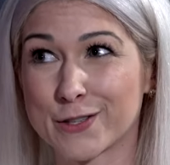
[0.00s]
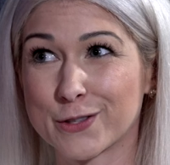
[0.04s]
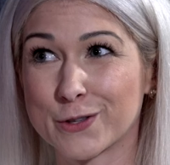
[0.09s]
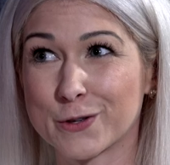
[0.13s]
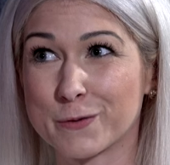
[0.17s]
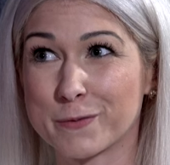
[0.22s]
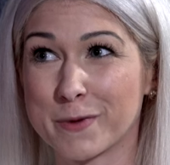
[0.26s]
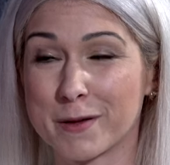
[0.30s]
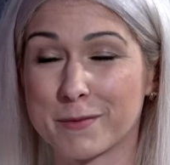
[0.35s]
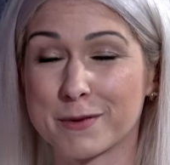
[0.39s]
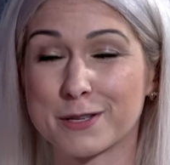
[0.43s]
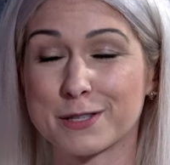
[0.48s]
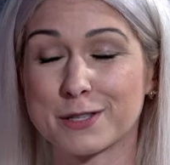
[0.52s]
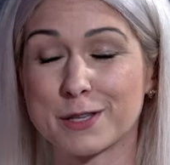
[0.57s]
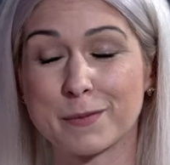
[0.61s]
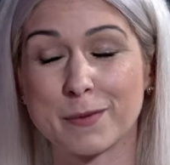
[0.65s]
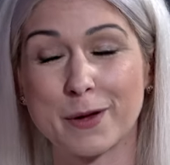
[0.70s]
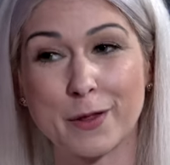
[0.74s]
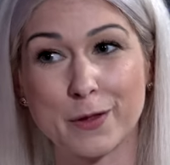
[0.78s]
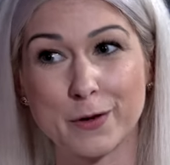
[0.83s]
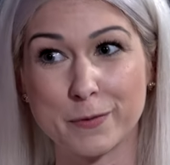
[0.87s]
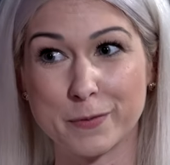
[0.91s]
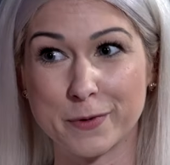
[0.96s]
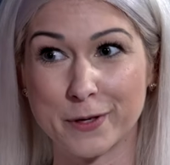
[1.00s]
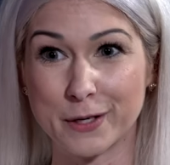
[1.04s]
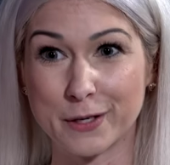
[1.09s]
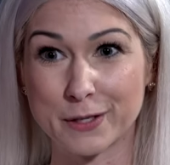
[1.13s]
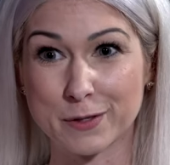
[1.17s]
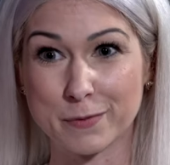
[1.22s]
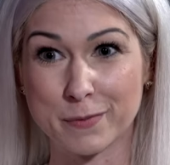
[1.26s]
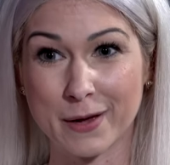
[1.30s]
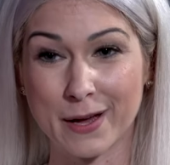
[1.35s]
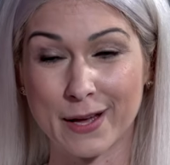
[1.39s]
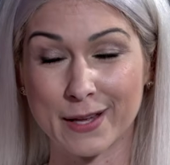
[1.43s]
to maybe some other
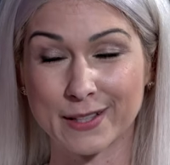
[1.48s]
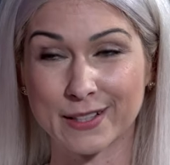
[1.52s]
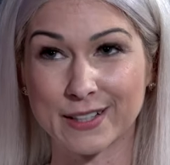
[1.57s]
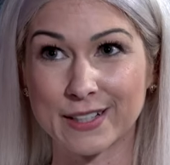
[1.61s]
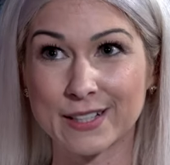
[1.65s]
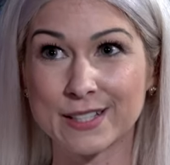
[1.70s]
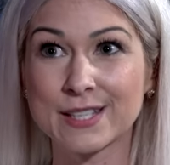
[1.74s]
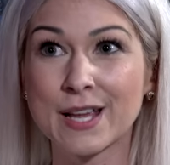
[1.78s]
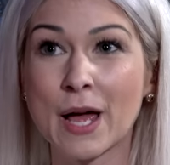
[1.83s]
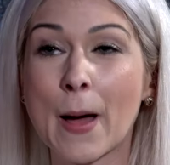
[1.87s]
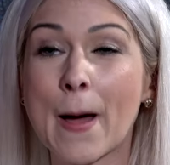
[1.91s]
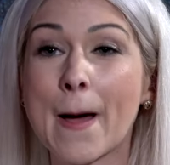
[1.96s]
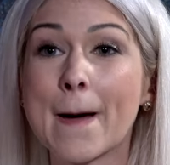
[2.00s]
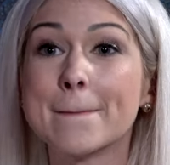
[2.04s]
municipalities.